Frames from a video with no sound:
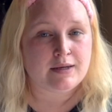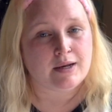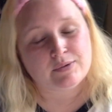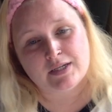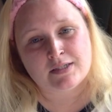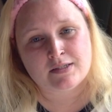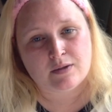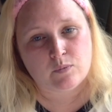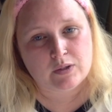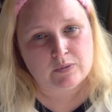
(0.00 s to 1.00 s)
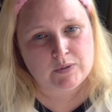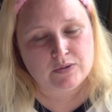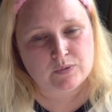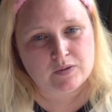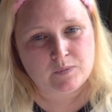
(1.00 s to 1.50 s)
Now, next, what we
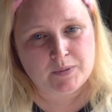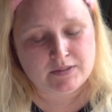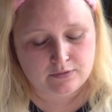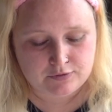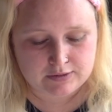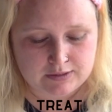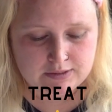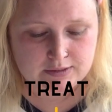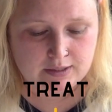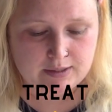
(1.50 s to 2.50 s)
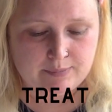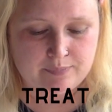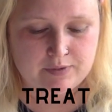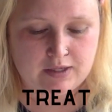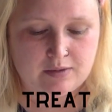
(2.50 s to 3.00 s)
do a little bit differently
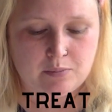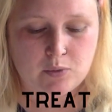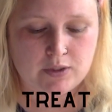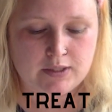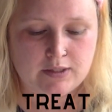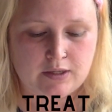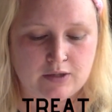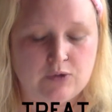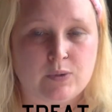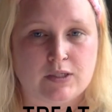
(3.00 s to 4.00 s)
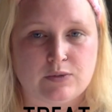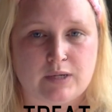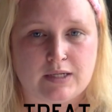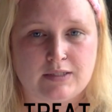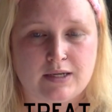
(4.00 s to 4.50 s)
um, in the morning, you want to do an
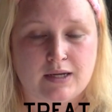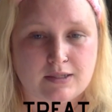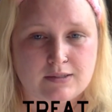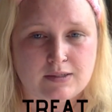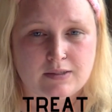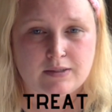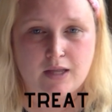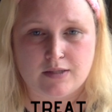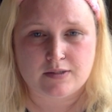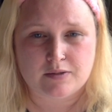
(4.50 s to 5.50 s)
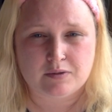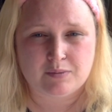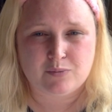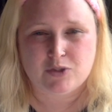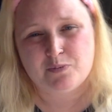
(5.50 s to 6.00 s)
antioxidant uh,
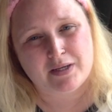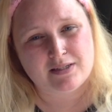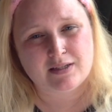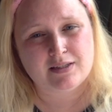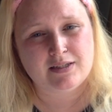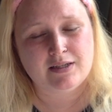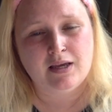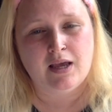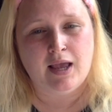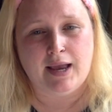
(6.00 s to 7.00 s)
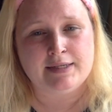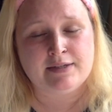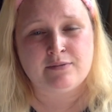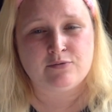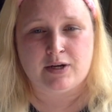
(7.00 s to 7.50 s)
serum, which basically any
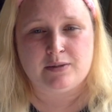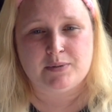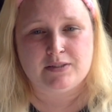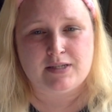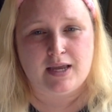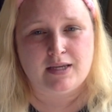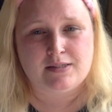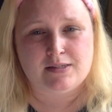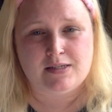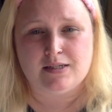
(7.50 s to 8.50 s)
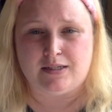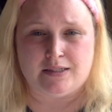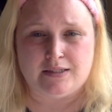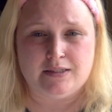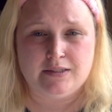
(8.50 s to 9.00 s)
of the vitamins A, C, and
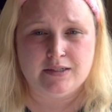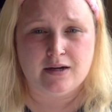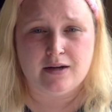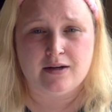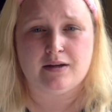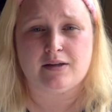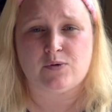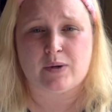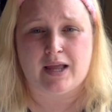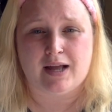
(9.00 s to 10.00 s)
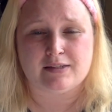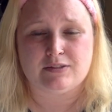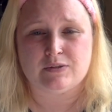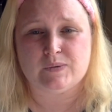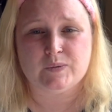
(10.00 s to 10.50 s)
E uh, you want to add
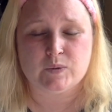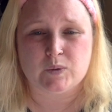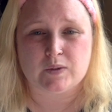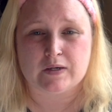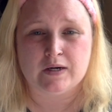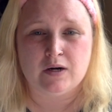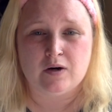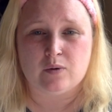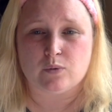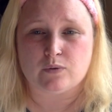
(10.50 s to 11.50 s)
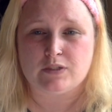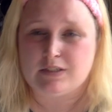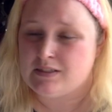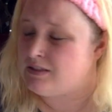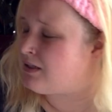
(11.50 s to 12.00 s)
to your
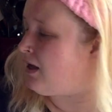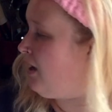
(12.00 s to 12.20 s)
routine.